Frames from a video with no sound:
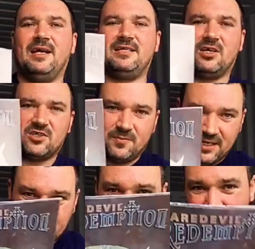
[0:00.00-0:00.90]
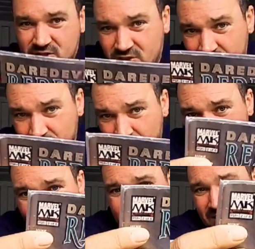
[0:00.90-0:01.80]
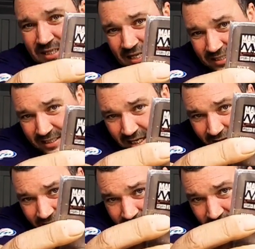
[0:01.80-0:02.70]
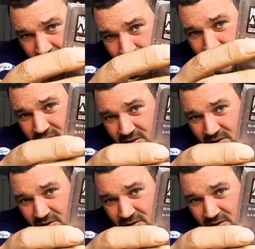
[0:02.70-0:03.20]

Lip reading: It tells me it's 2 of 6 there at the top.